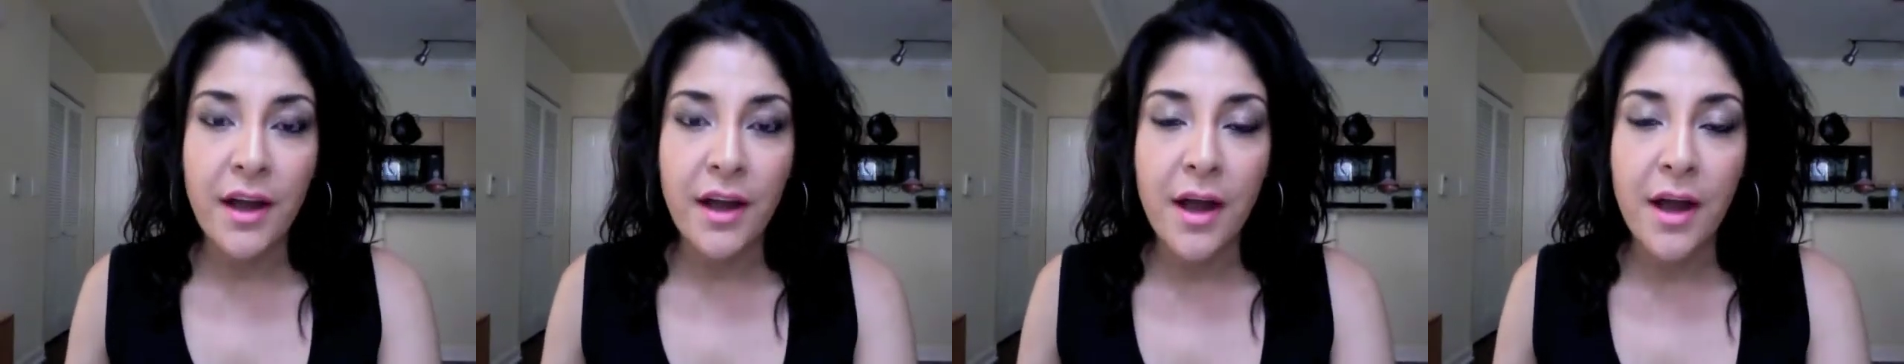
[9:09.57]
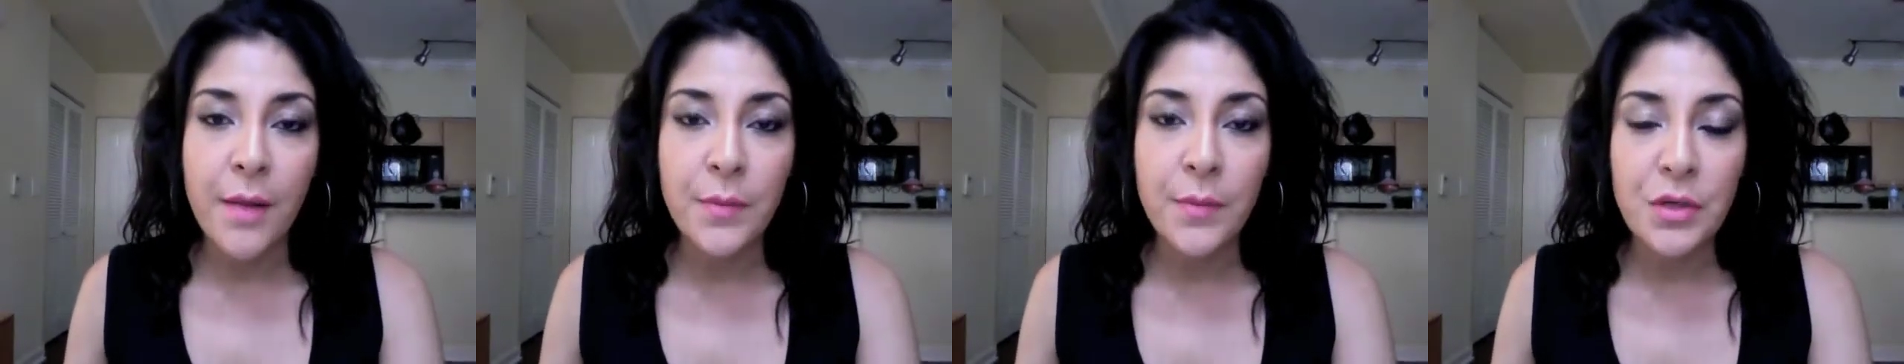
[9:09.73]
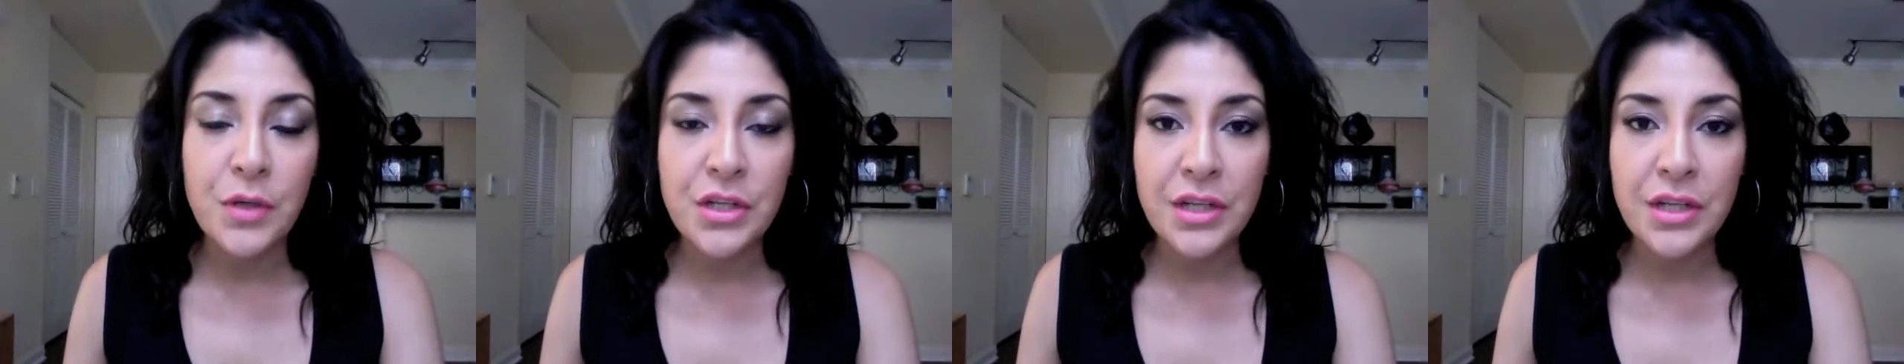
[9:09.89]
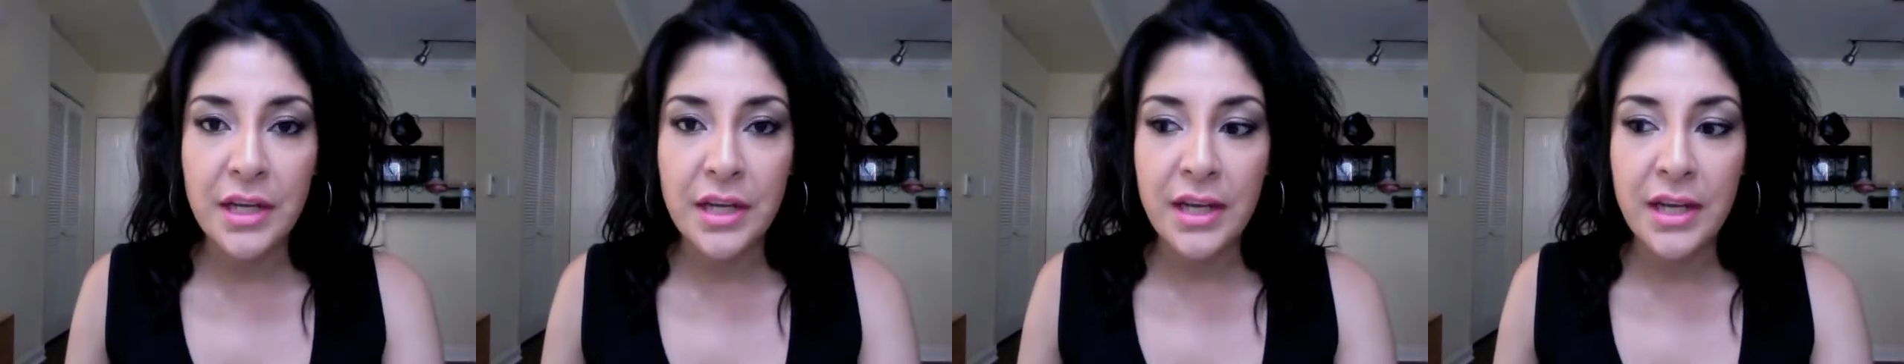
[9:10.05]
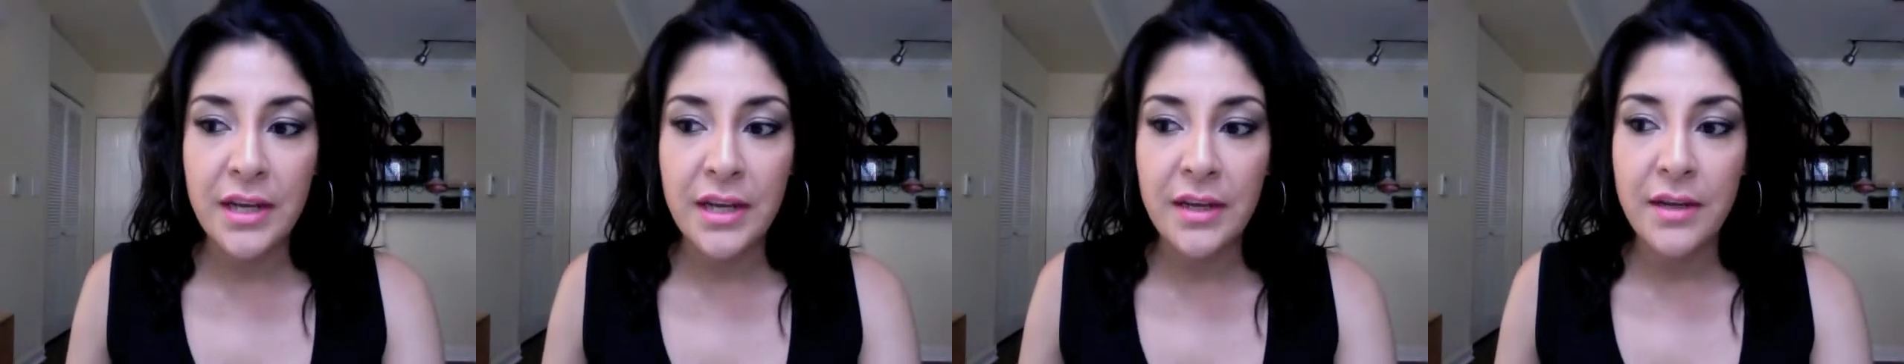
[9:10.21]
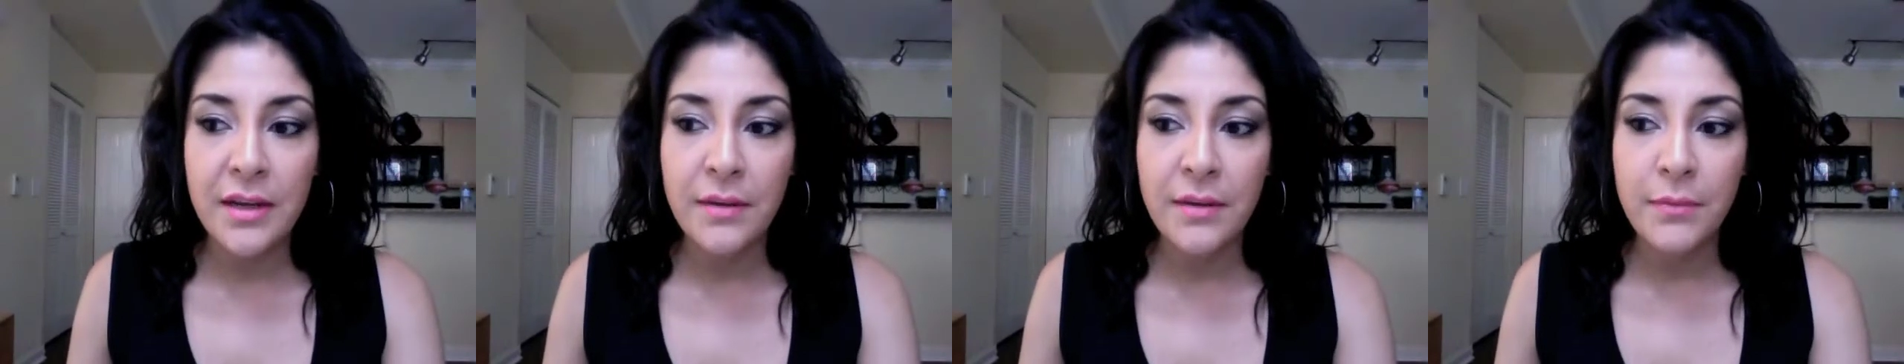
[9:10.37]
Um,
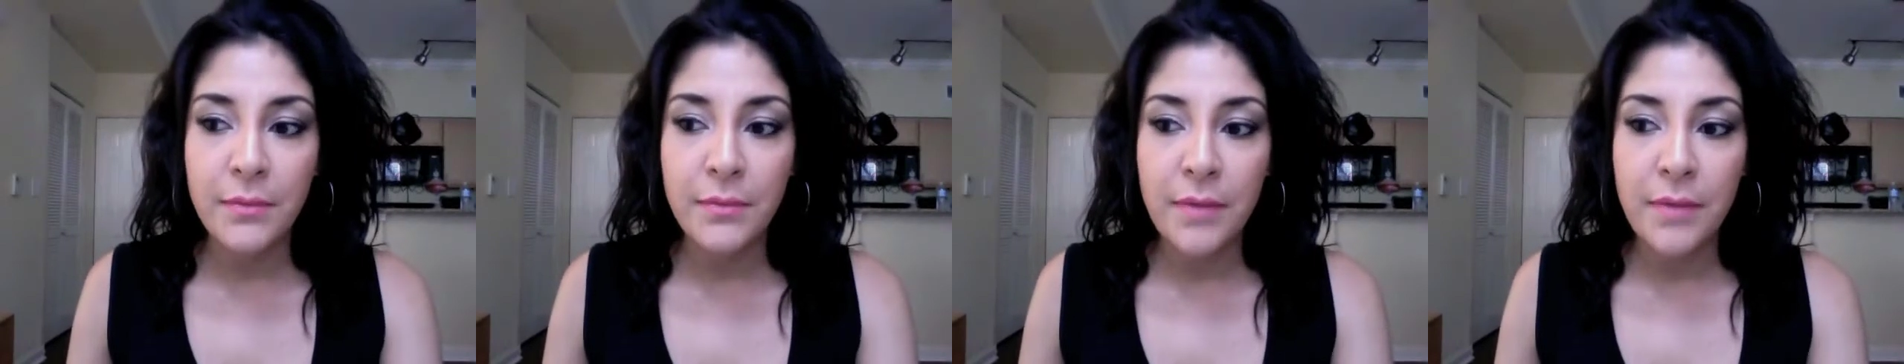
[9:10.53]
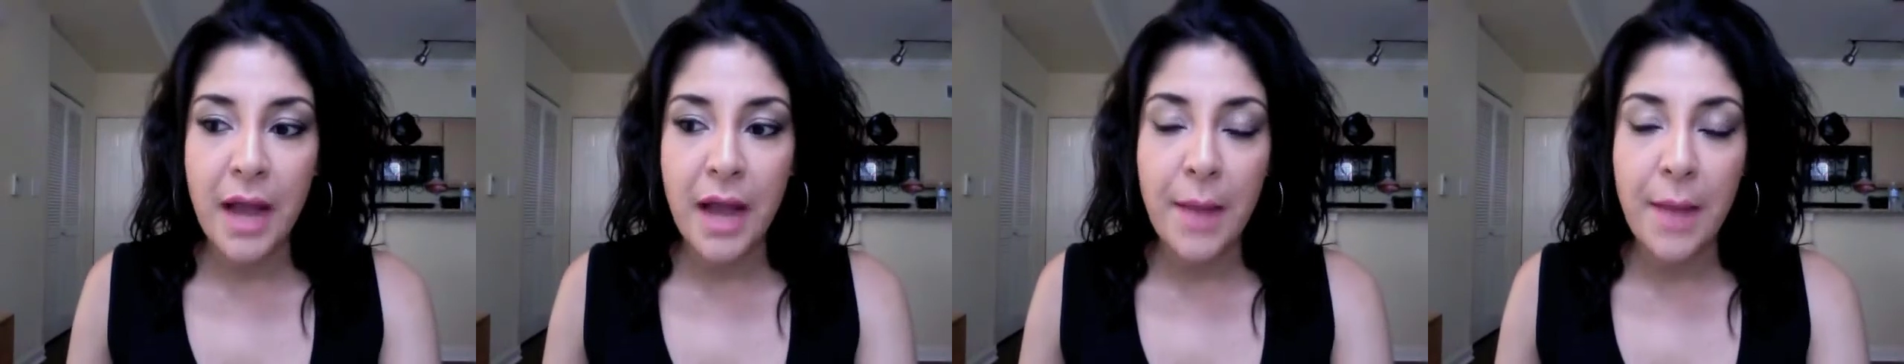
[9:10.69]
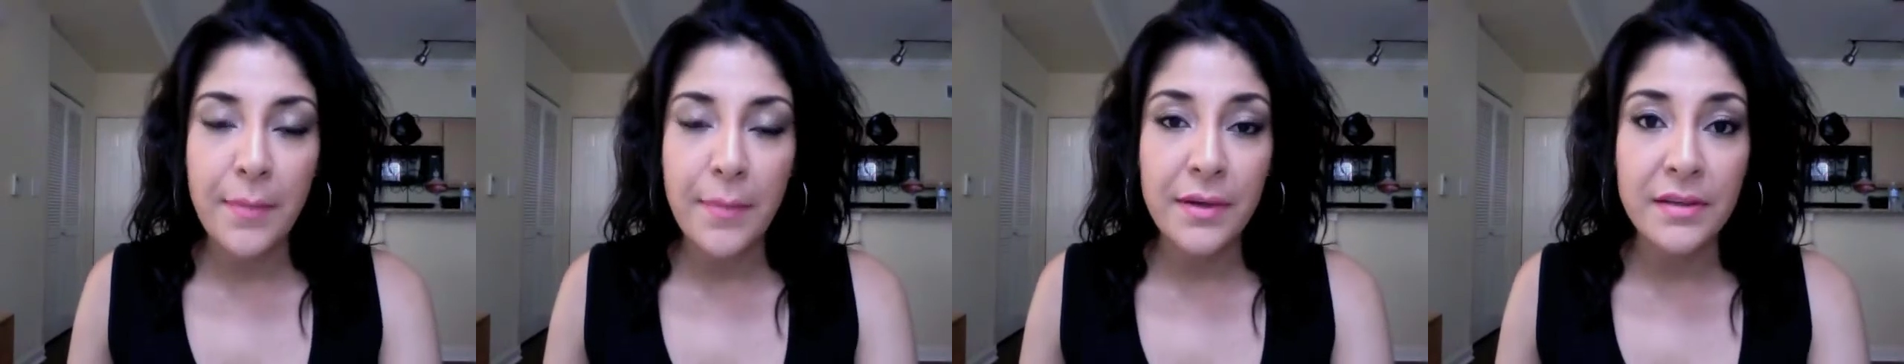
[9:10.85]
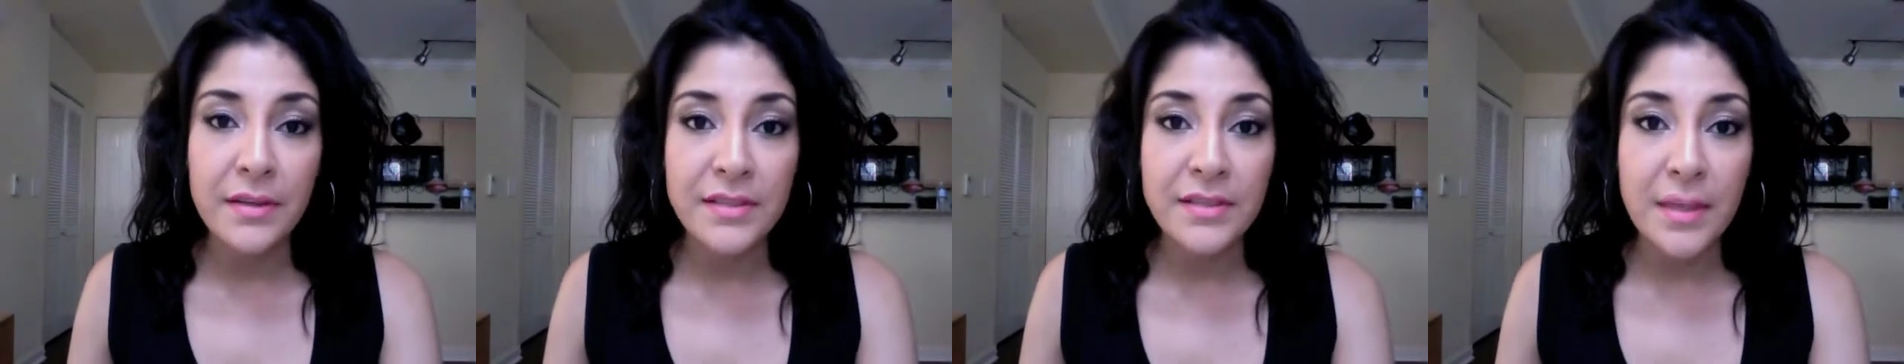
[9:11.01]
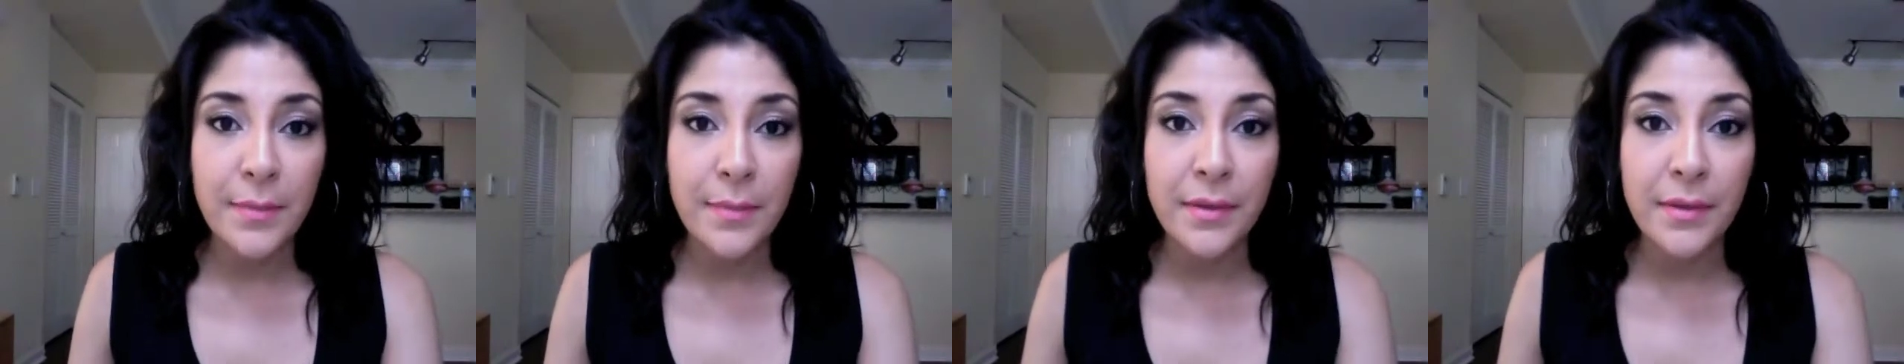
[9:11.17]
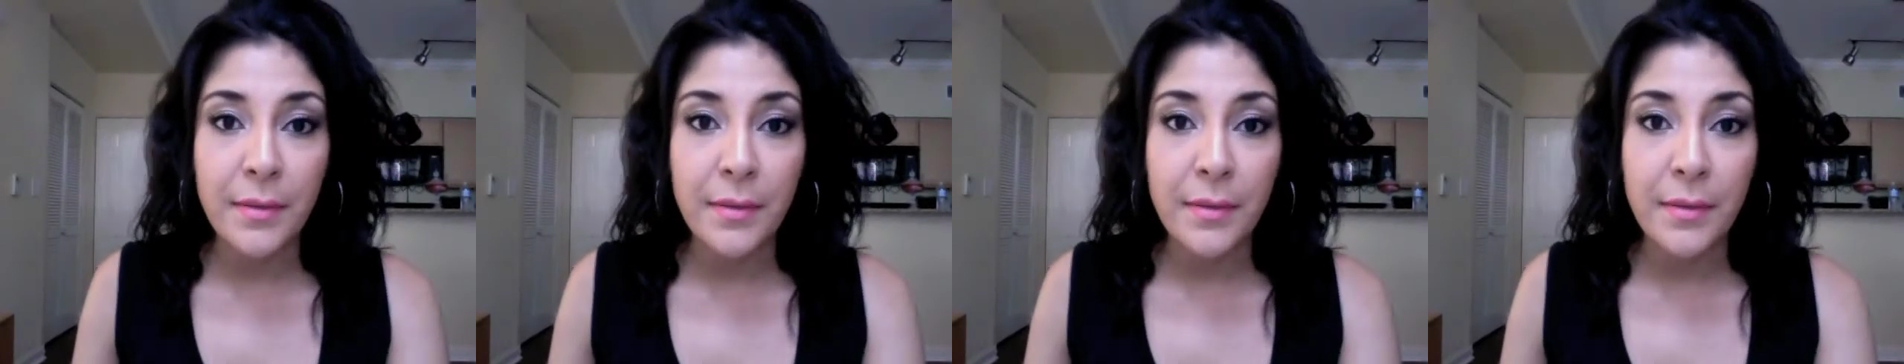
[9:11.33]
she happened to step